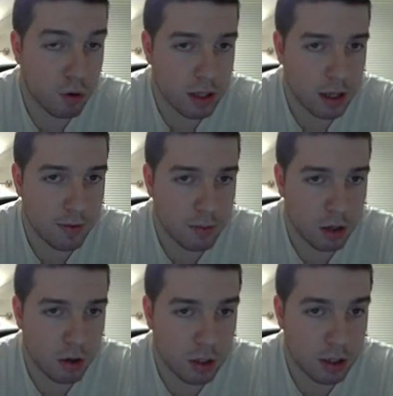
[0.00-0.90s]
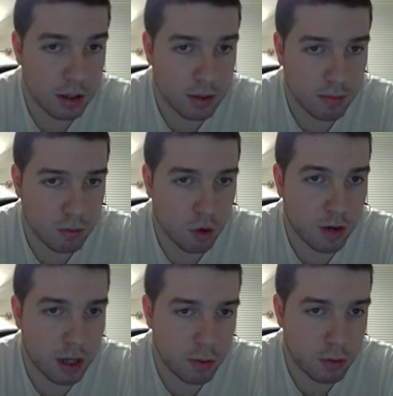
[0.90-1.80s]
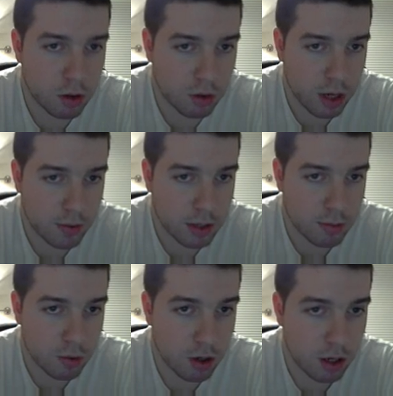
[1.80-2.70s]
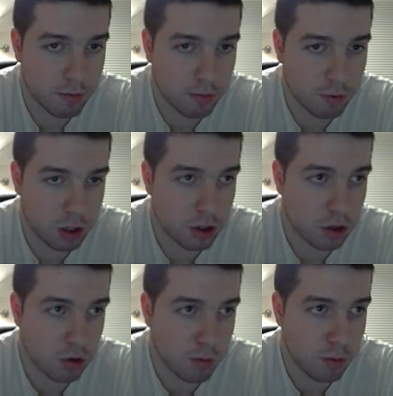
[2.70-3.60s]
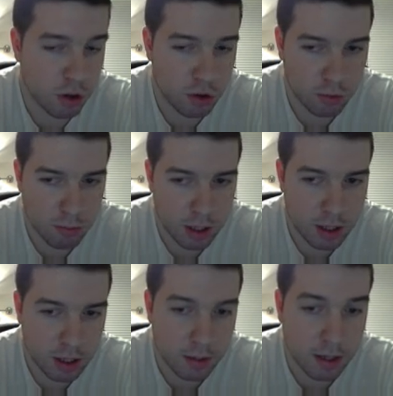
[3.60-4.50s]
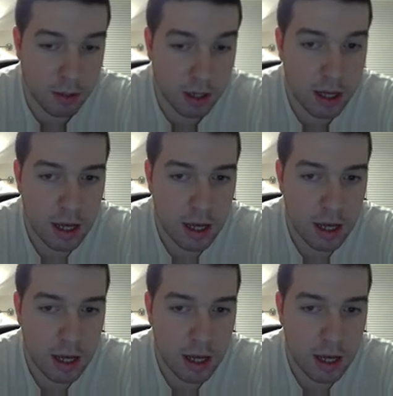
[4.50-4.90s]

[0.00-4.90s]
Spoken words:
left, because it's more valuable to have a smoke left for this choke point on B than maybe